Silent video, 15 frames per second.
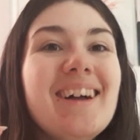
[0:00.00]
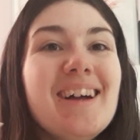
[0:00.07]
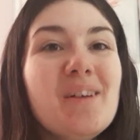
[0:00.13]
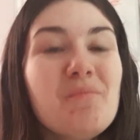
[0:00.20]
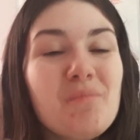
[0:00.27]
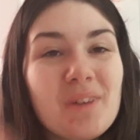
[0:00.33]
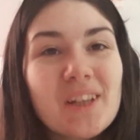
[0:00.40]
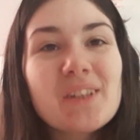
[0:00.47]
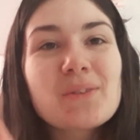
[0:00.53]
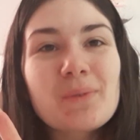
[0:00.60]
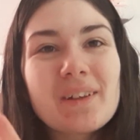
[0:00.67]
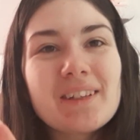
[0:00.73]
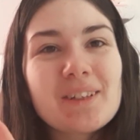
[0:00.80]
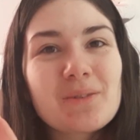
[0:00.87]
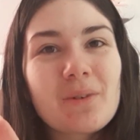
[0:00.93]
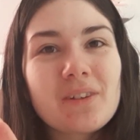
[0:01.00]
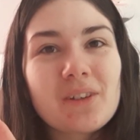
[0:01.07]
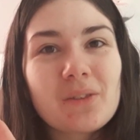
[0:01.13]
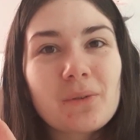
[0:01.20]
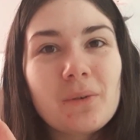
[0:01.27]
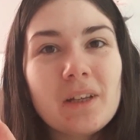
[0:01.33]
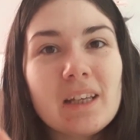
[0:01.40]
mid
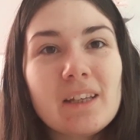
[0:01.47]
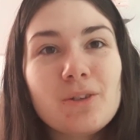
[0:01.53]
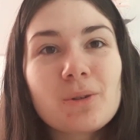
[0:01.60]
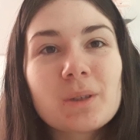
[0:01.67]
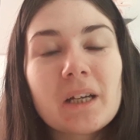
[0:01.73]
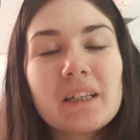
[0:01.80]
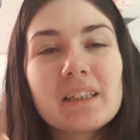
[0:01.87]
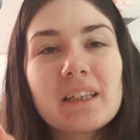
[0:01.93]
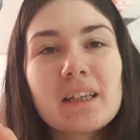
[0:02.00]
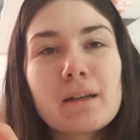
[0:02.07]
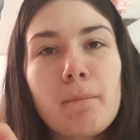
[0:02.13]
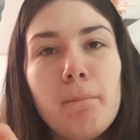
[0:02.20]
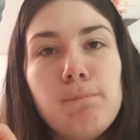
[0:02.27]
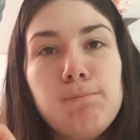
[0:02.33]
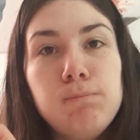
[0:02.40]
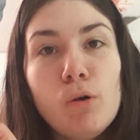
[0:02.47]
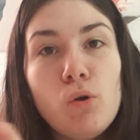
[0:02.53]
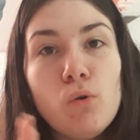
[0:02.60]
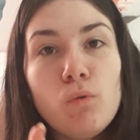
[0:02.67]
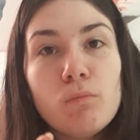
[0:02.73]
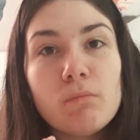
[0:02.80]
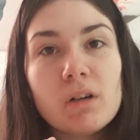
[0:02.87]
2023, you're gonna get a
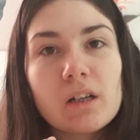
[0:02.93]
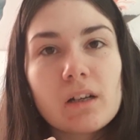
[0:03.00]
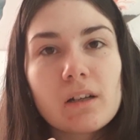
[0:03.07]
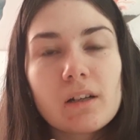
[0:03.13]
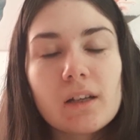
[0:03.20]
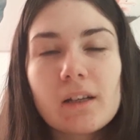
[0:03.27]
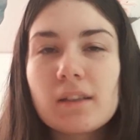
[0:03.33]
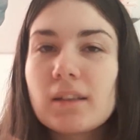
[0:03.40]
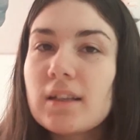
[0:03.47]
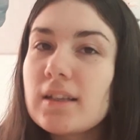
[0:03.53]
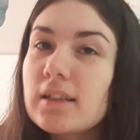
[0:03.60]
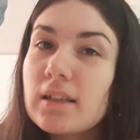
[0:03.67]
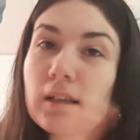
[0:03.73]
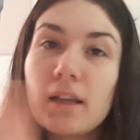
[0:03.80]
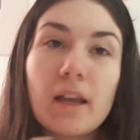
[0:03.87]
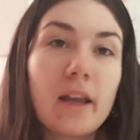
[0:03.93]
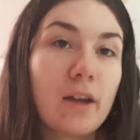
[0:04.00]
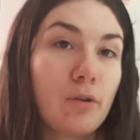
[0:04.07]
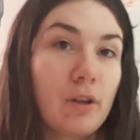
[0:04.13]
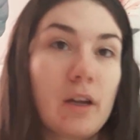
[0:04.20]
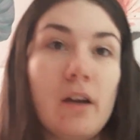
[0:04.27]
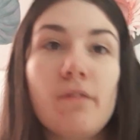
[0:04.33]
boom in this
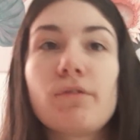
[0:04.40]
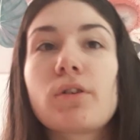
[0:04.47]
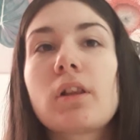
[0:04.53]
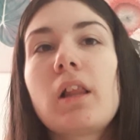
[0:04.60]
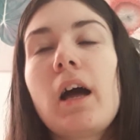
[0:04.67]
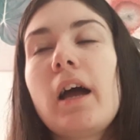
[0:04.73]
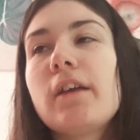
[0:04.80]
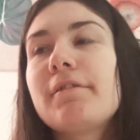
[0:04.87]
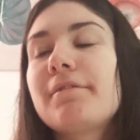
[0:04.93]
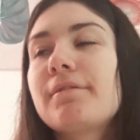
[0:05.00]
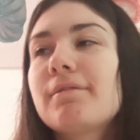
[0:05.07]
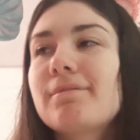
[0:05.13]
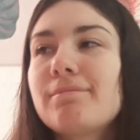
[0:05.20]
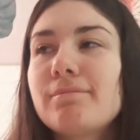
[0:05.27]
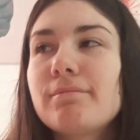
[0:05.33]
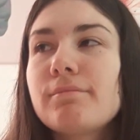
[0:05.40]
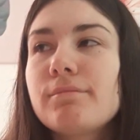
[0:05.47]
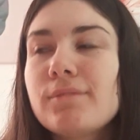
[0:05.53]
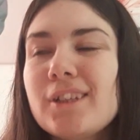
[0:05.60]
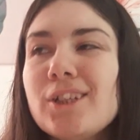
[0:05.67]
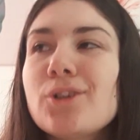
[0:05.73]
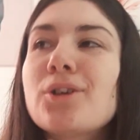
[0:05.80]
area of your life.
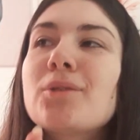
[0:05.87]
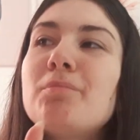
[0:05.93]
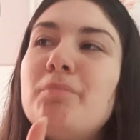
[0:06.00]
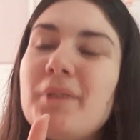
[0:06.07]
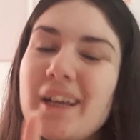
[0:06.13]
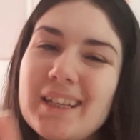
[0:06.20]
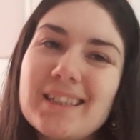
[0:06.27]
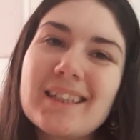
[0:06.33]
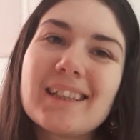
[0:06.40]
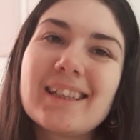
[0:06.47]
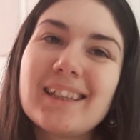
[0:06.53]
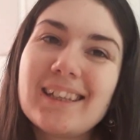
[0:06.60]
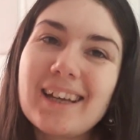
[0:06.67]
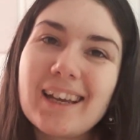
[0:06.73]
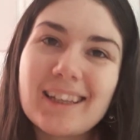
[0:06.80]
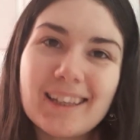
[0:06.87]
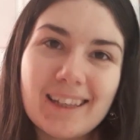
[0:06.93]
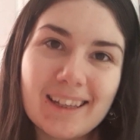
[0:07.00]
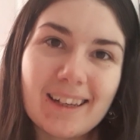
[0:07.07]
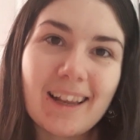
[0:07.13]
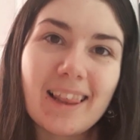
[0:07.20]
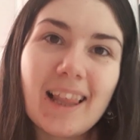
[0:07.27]
You're basically gonna
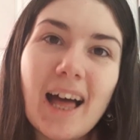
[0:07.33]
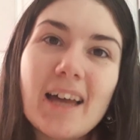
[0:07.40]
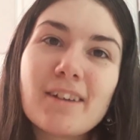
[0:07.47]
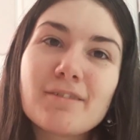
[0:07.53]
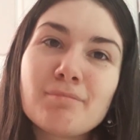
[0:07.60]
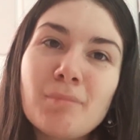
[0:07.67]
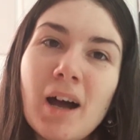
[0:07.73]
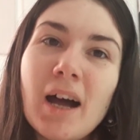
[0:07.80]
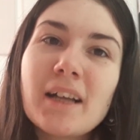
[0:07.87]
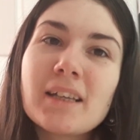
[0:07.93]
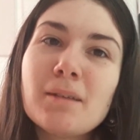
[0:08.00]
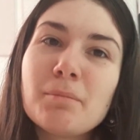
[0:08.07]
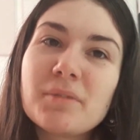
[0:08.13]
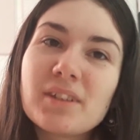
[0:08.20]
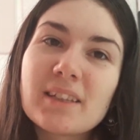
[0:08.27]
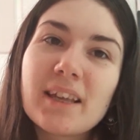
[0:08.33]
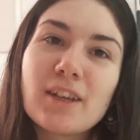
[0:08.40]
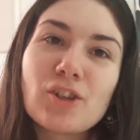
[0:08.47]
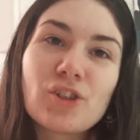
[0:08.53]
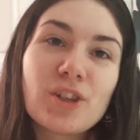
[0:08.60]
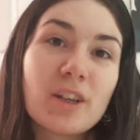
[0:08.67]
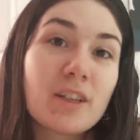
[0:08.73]
get a lot of money,
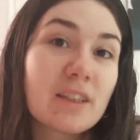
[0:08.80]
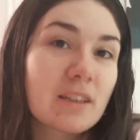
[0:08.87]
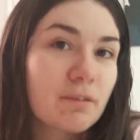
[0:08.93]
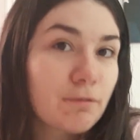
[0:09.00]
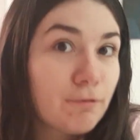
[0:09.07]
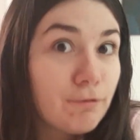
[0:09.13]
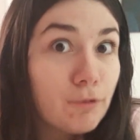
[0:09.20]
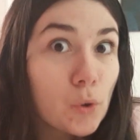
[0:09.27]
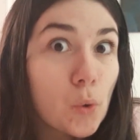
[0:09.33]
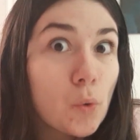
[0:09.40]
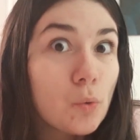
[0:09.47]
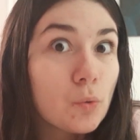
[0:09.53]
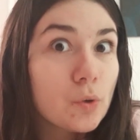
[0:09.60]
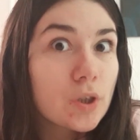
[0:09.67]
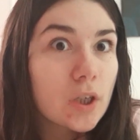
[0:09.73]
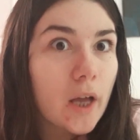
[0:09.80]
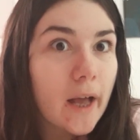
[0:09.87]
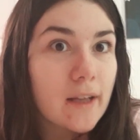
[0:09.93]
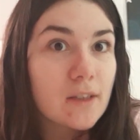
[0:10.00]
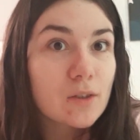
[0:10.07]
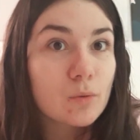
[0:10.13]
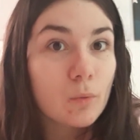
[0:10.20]
possessions, food
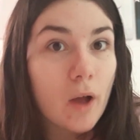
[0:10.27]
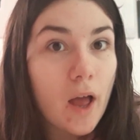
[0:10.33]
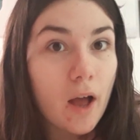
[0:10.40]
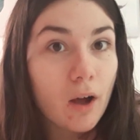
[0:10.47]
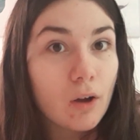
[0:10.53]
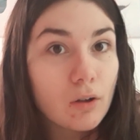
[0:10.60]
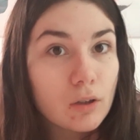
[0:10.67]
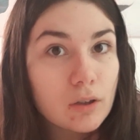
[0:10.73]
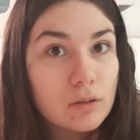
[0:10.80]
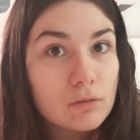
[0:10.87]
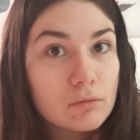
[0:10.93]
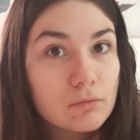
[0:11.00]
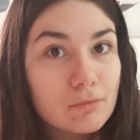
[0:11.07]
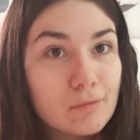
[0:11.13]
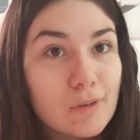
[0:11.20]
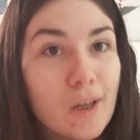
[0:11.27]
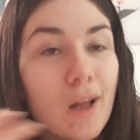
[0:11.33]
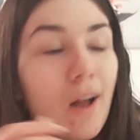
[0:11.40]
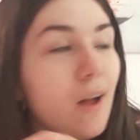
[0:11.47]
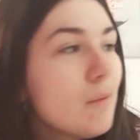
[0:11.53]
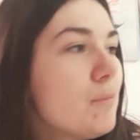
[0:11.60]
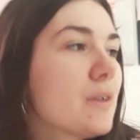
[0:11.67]
as well,
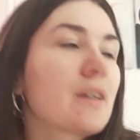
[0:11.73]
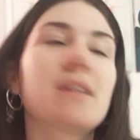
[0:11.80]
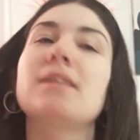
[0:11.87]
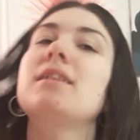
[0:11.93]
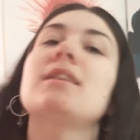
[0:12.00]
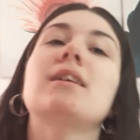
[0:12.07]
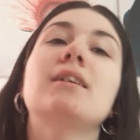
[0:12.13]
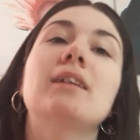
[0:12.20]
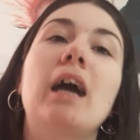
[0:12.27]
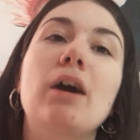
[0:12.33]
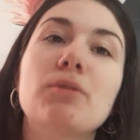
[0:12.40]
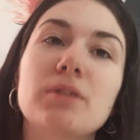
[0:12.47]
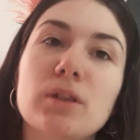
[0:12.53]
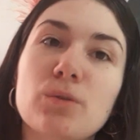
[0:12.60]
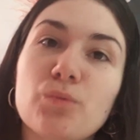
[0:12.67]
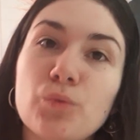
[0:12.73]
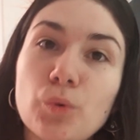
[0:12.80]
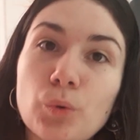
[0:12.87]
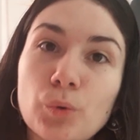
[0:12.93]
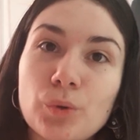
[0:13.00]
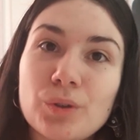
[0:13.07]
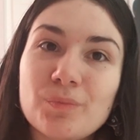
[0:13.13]
because the second house is
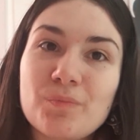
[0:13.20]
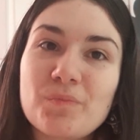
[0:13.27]
food.